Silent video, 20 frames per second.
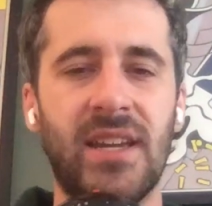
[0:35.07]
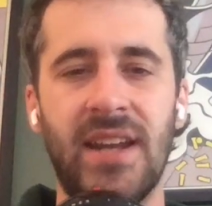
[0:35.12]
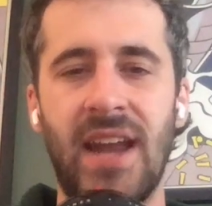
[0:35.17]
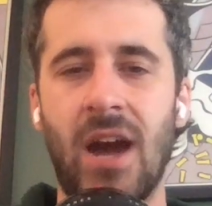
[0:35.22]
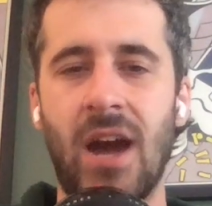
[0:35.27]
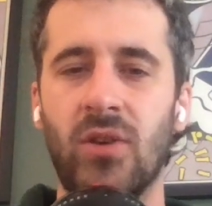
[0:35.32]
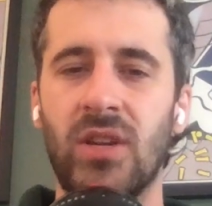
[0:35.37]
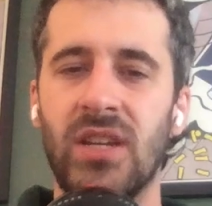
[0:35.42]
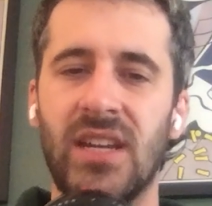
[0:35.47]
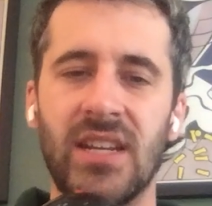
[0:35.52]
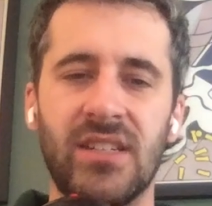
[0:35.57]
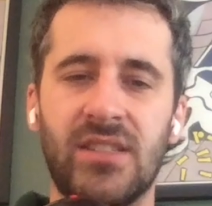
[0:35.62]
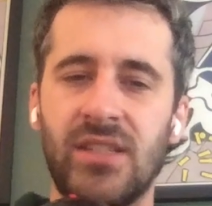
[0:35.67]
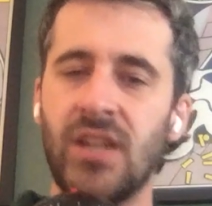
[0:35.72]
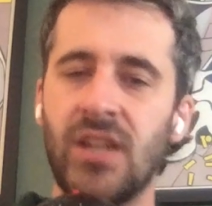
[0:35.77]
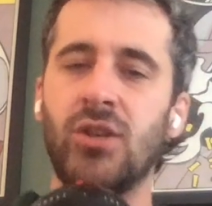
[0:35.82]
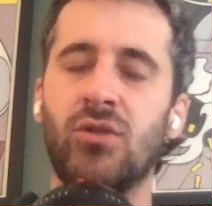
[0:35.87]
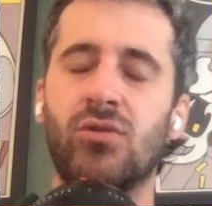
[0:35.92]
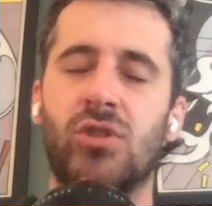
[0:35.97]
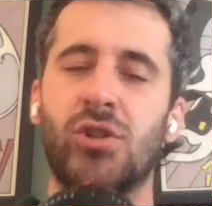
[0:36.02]
and how he
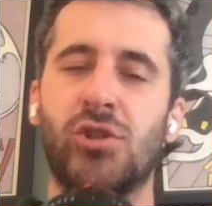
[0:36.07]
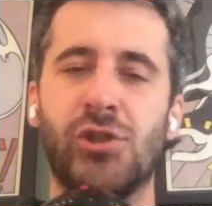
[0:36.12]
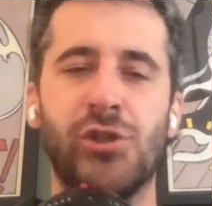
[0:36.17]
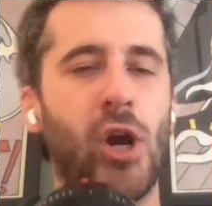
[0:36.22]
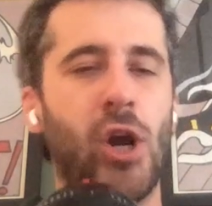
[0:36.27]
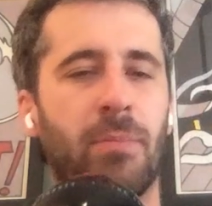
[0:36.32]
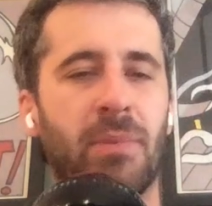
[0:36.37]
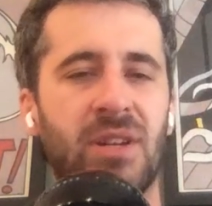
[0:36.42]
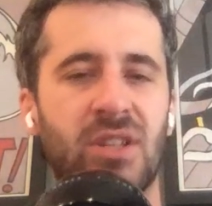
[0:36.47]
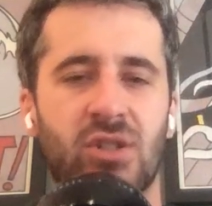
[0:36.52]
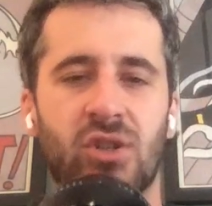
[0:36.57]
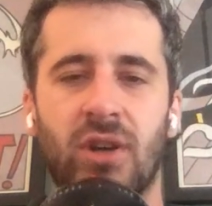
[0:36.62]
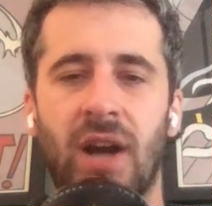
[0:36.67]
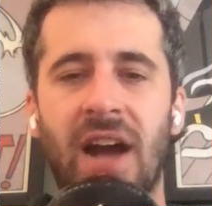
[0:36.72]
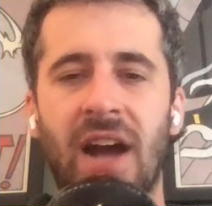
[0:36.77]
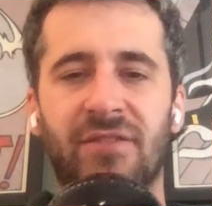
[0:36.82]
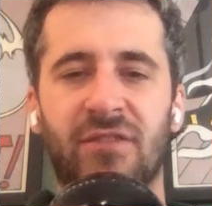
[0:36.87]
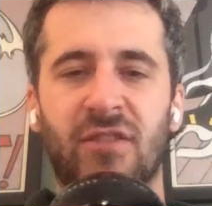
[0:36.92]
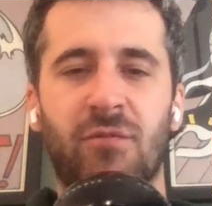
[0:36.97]
continues to sharpen his craft